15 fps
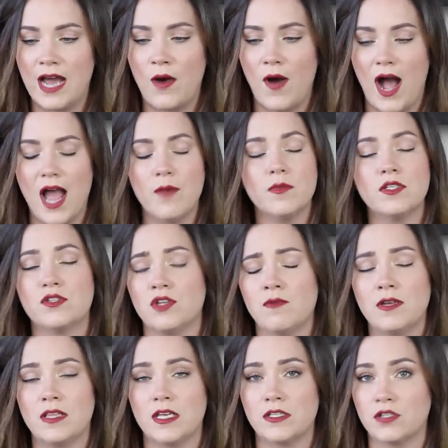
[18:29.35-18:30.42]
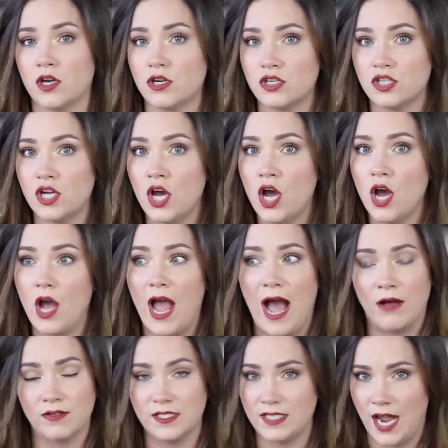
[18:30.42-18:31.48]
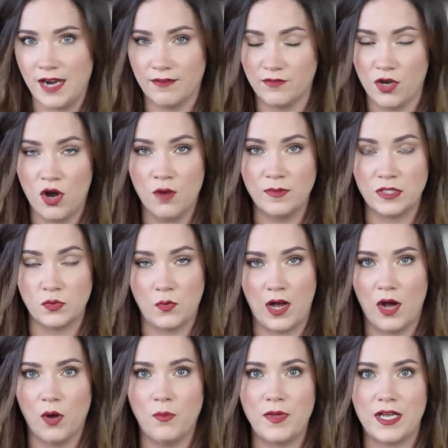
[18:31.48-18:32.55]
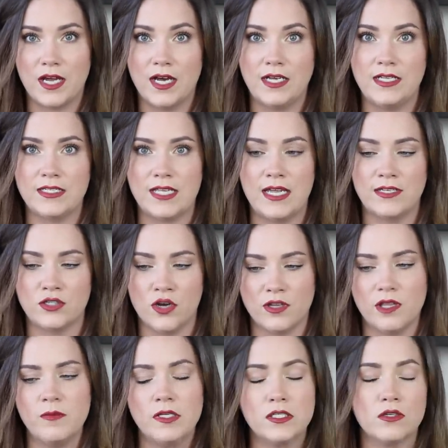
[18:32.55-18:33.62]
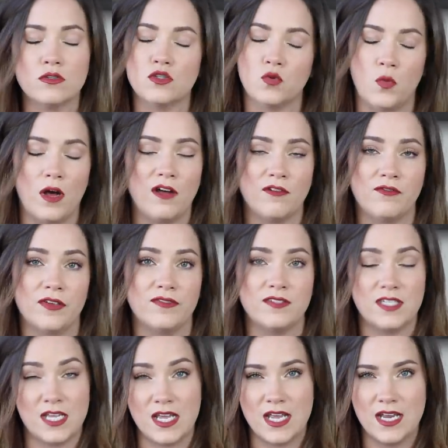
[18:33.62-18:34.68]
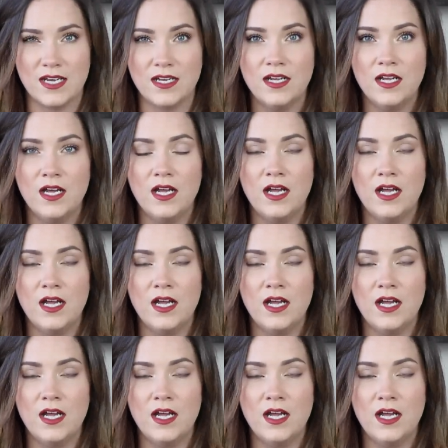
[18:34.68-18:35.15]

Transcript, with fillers: Now, I'm assuming they searched outside of the home as well because it took them until 12:15